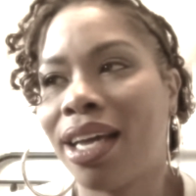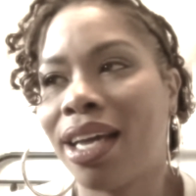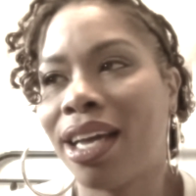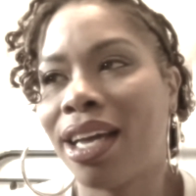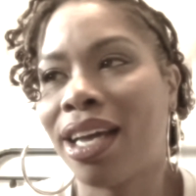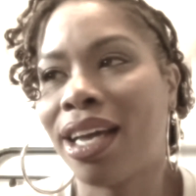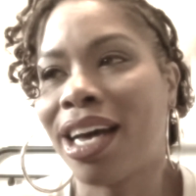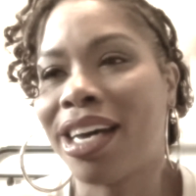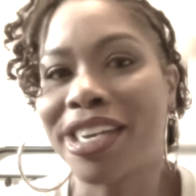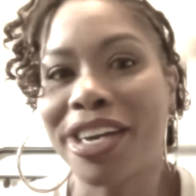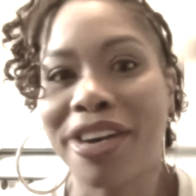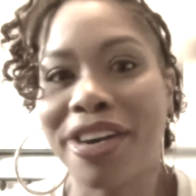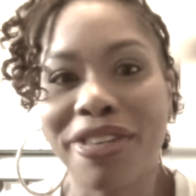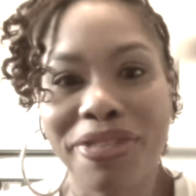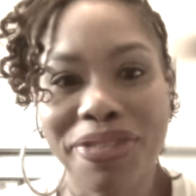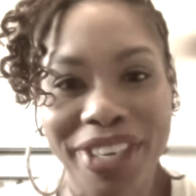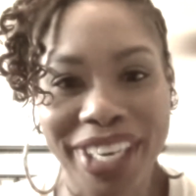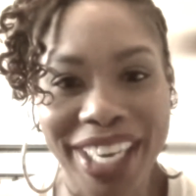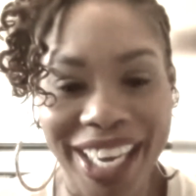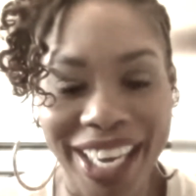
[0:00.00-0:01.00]
I'll never
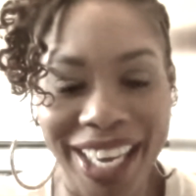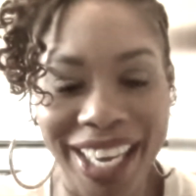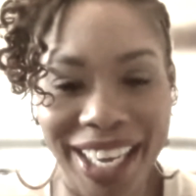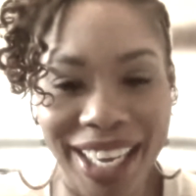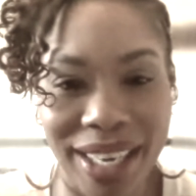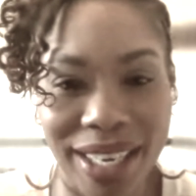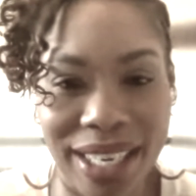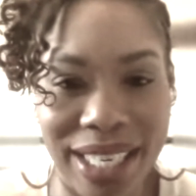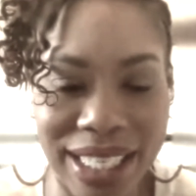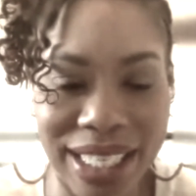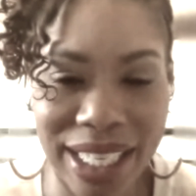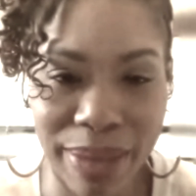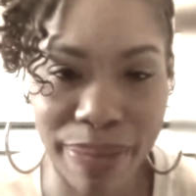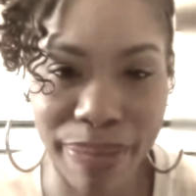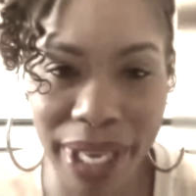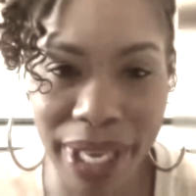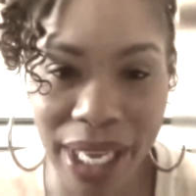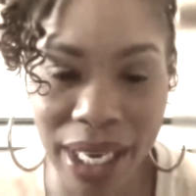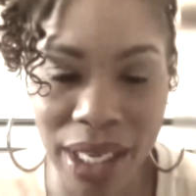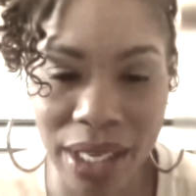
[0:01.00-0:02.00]
forget. He looked at
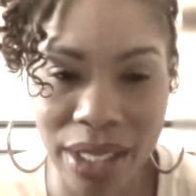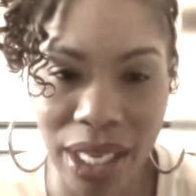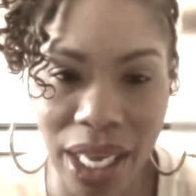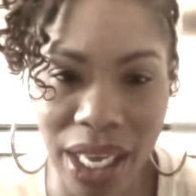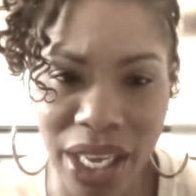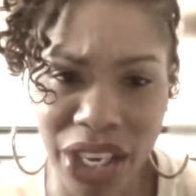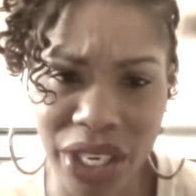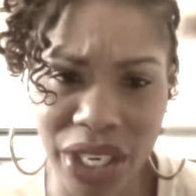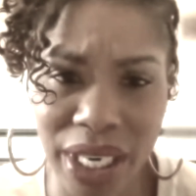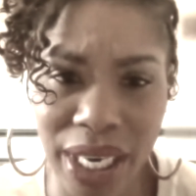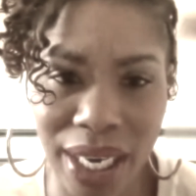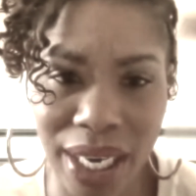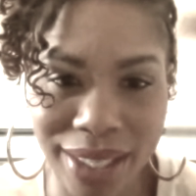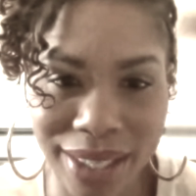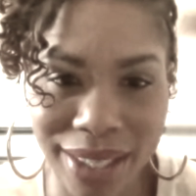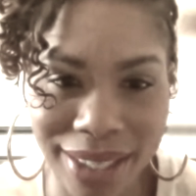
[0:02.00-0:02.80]
me and he's like, "You're done."